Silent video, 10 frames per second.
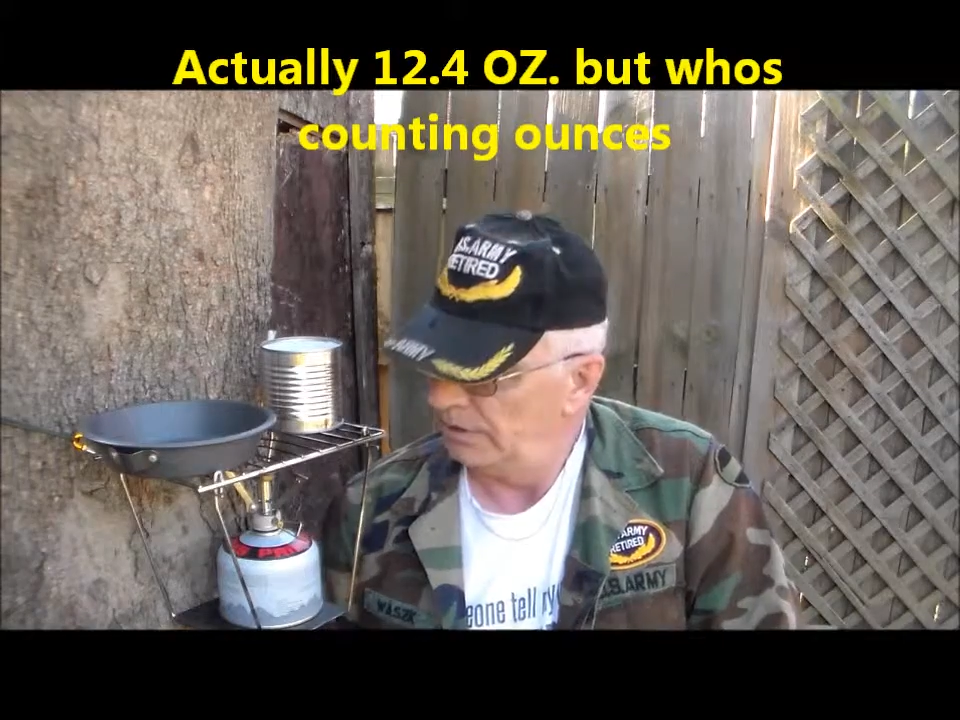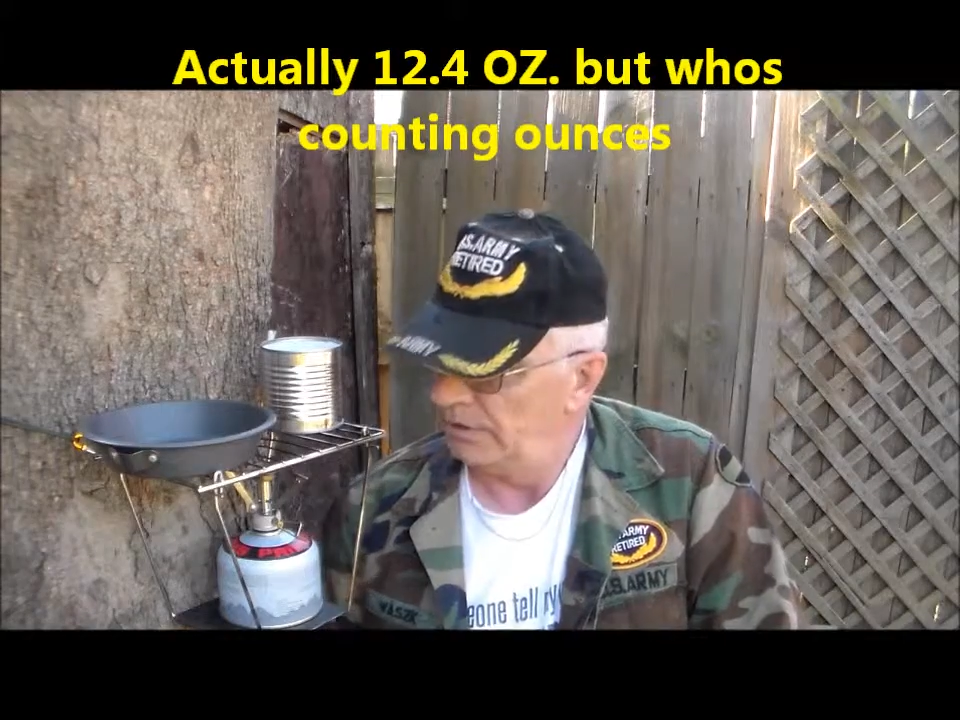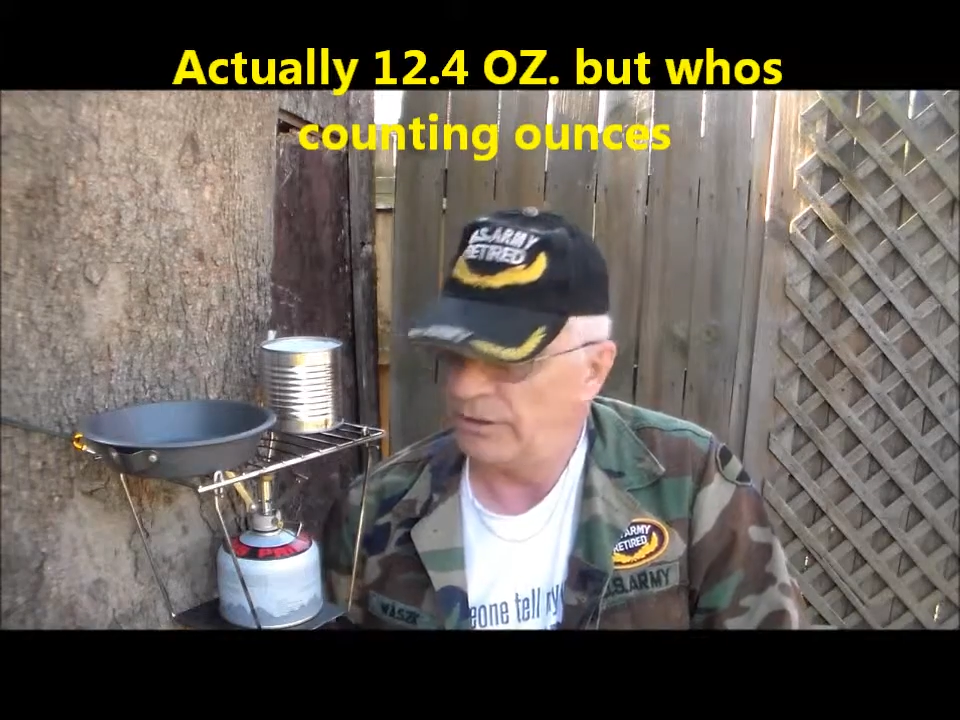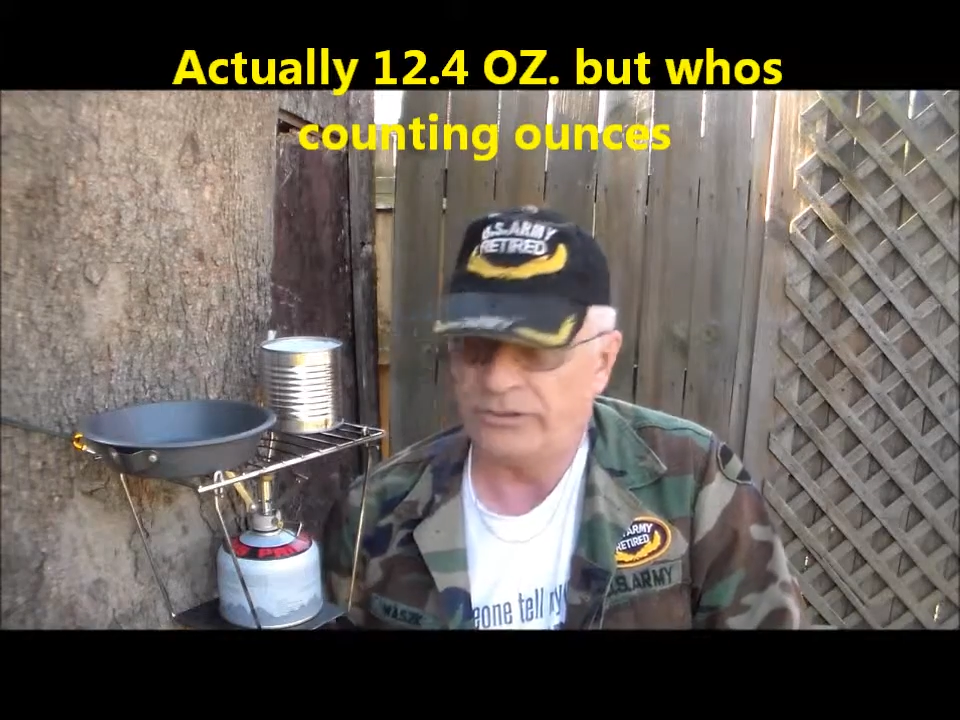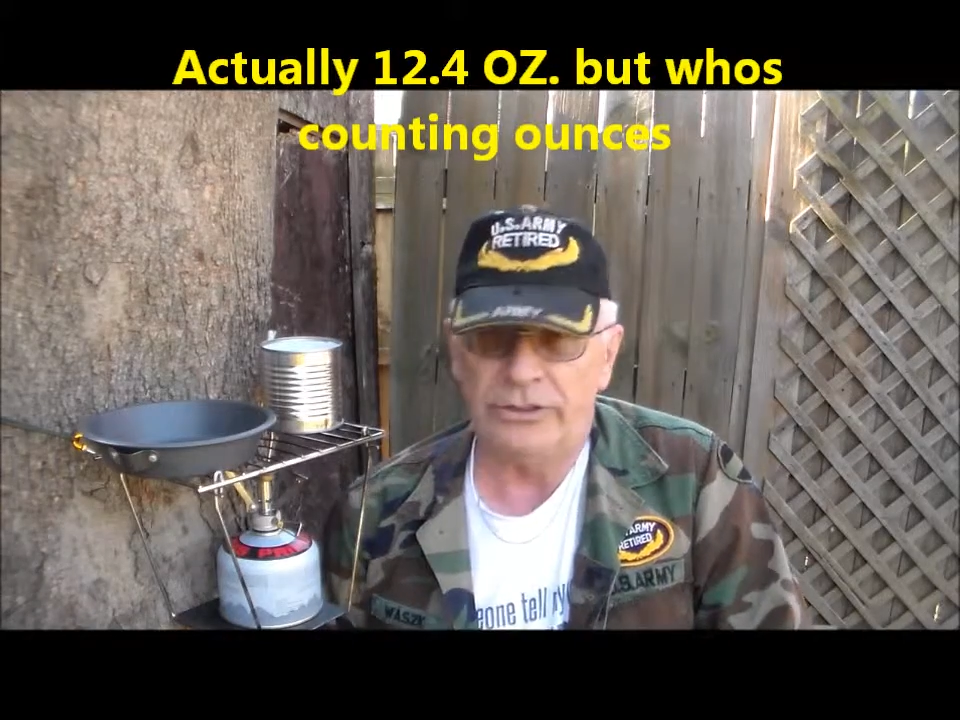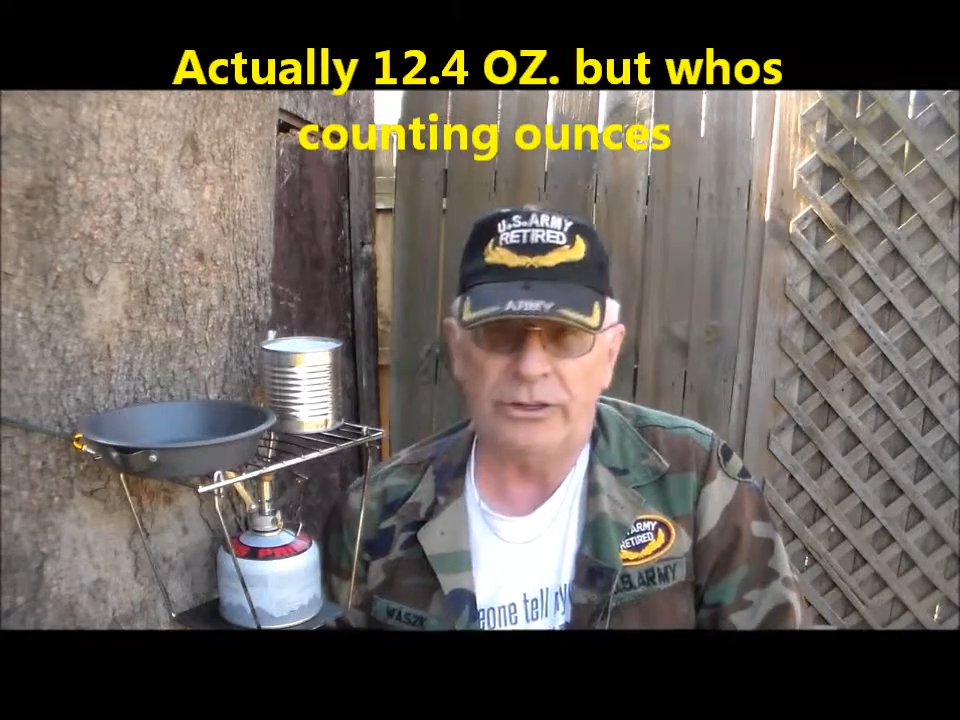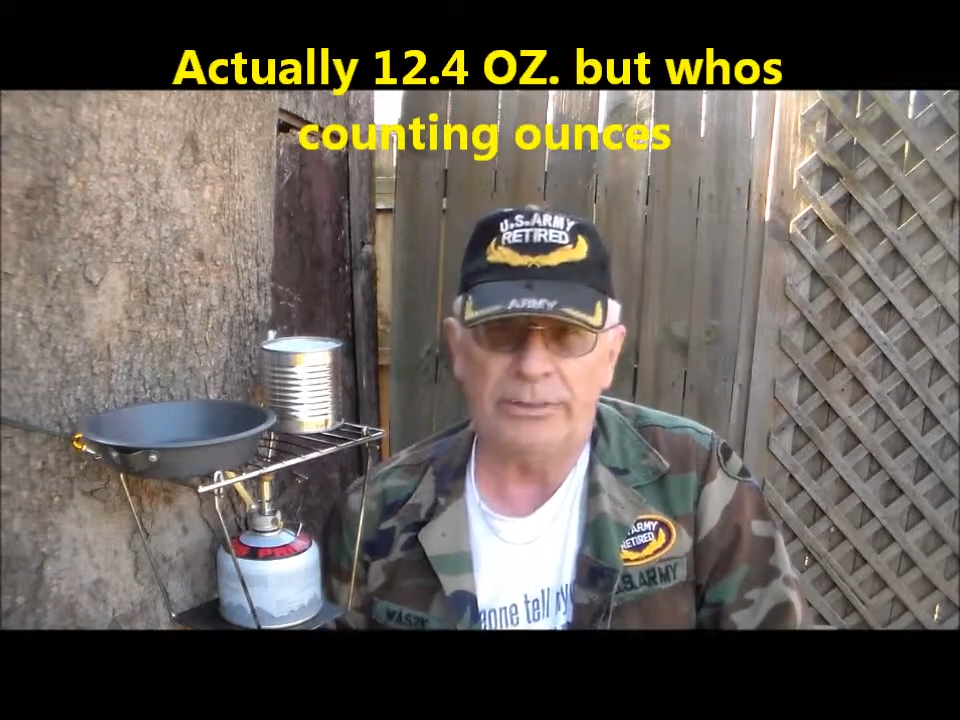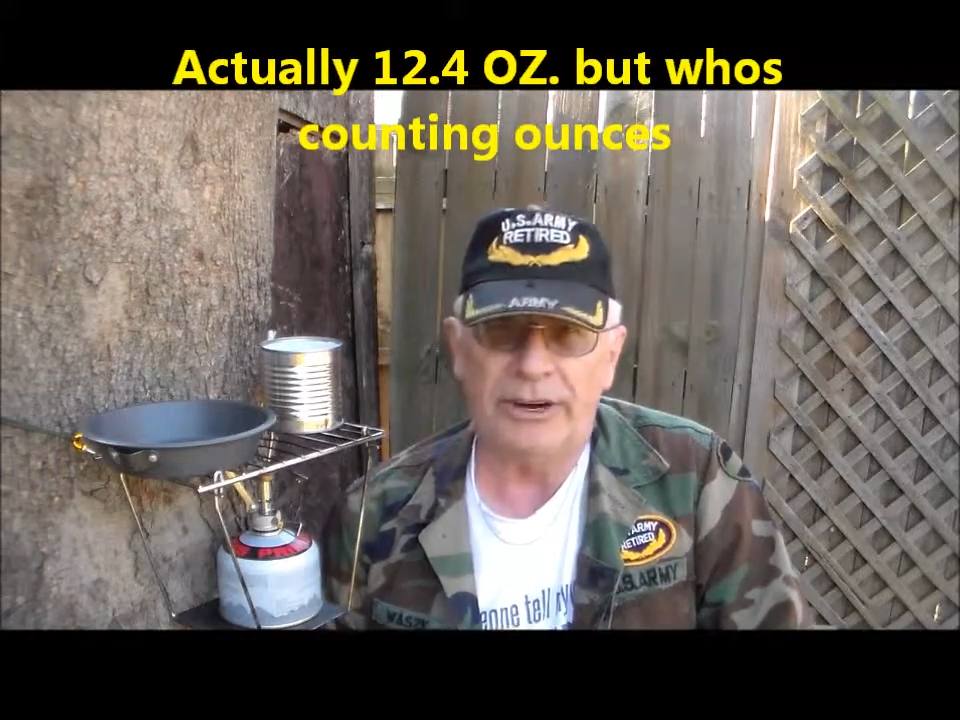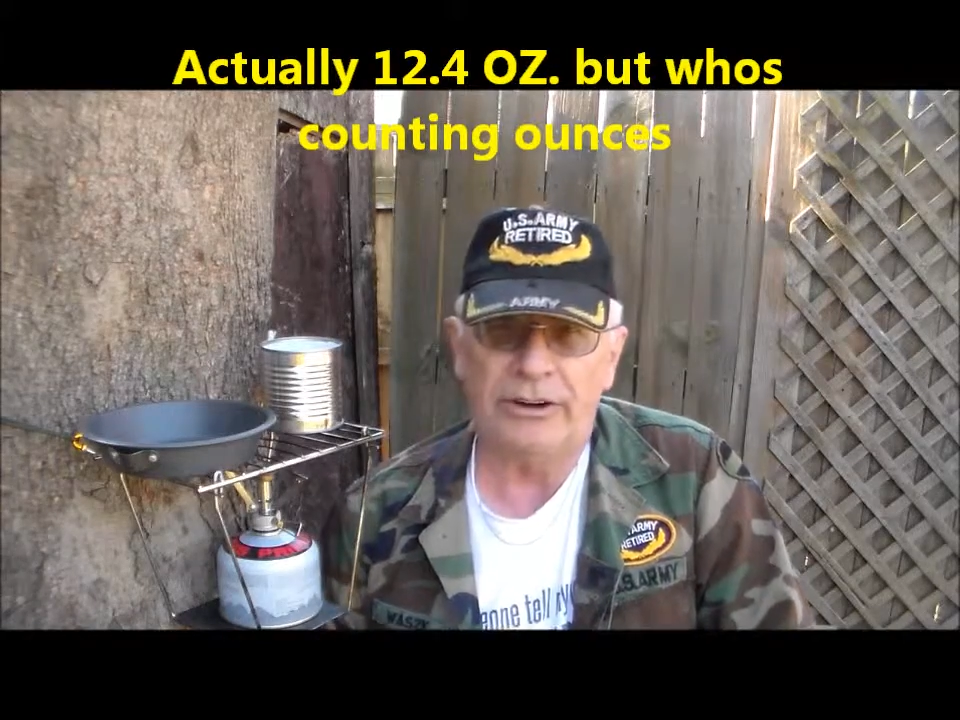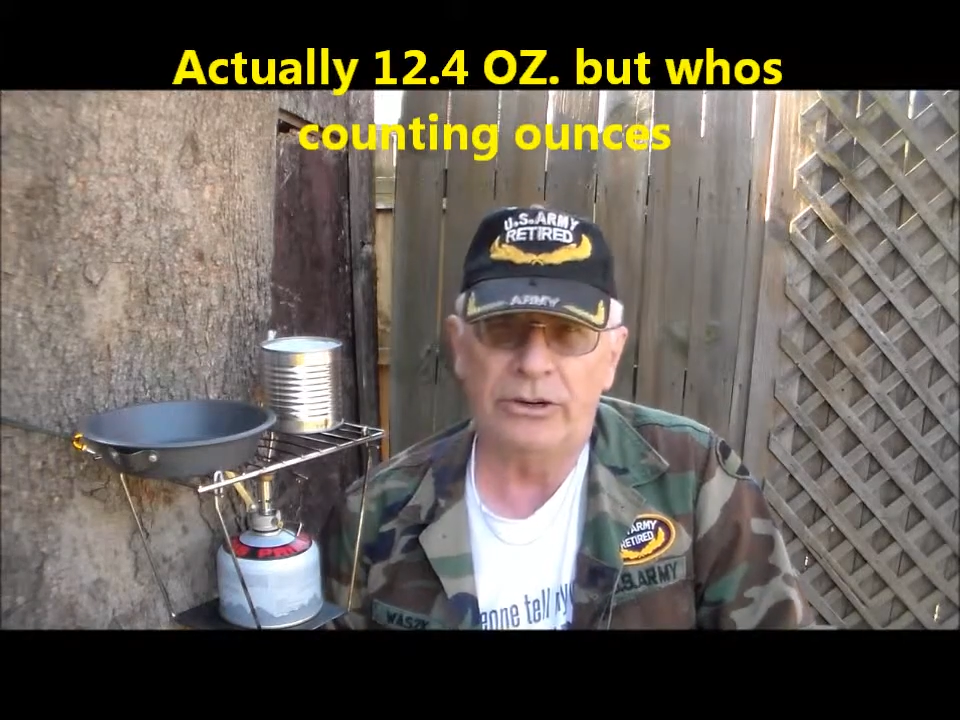Of course, you know,
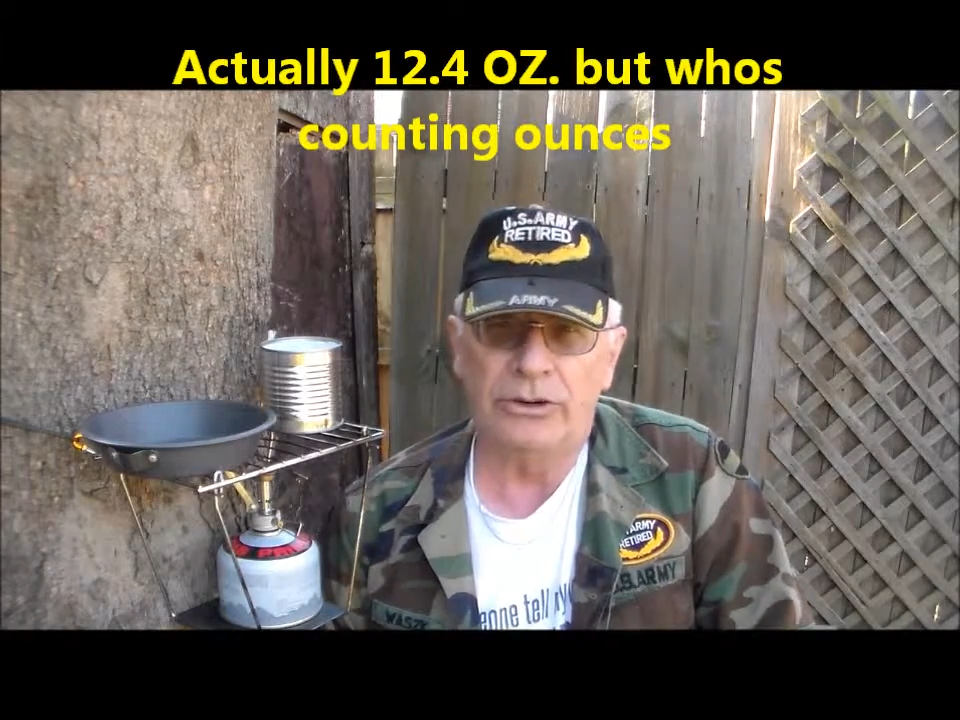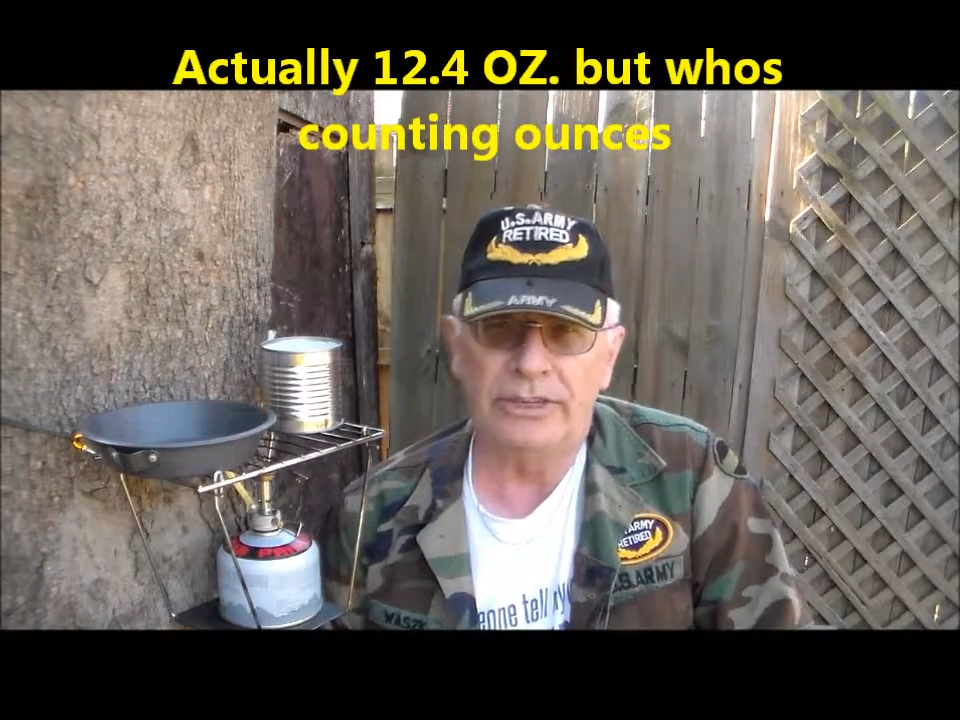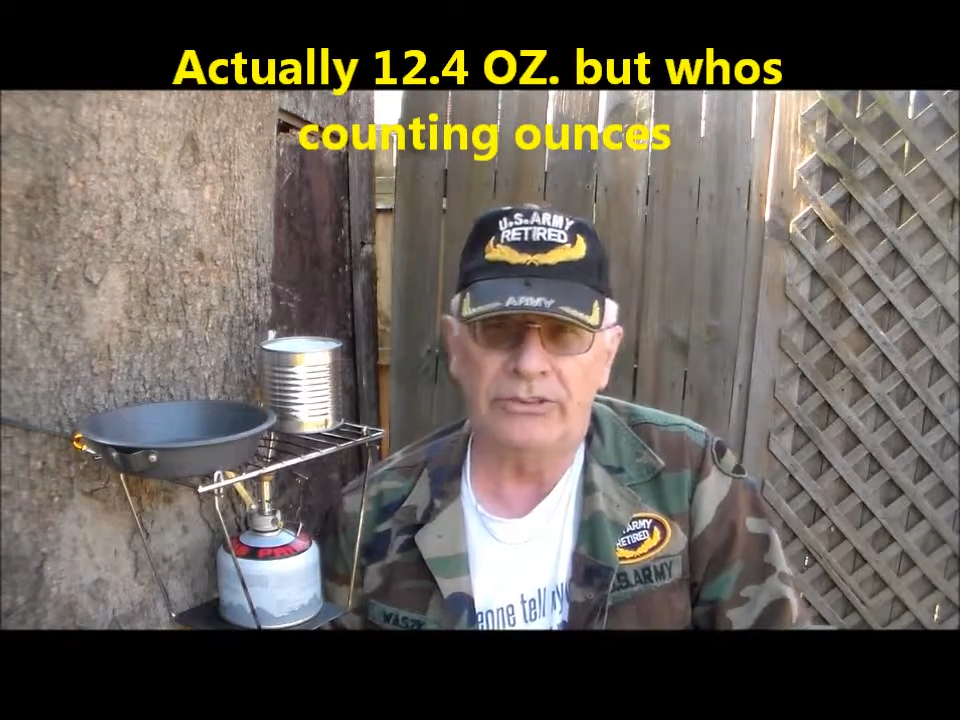paracord